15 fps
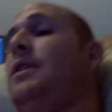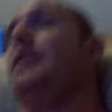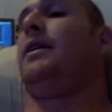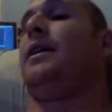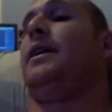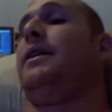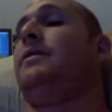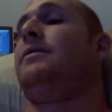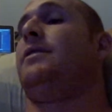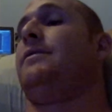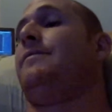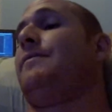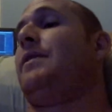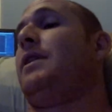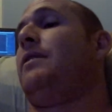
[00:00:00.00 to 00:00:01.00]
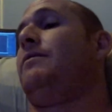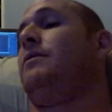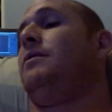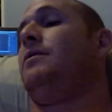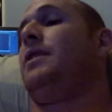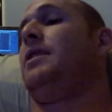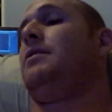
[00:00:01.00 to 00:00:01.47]
I guess I have
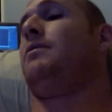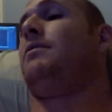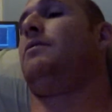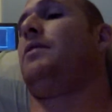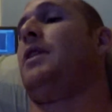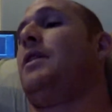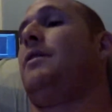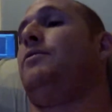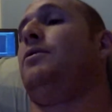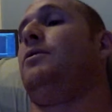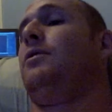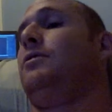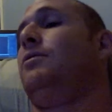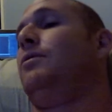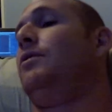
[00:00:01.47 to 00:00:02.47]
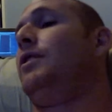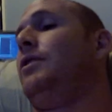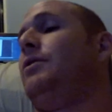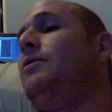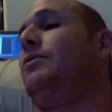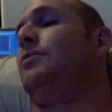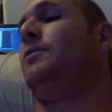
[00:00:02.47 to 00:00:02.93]
to talk to the
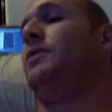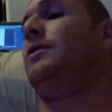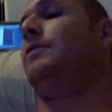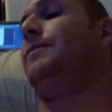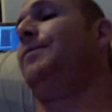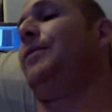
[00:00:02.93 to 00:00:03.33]
doctor tomorrow.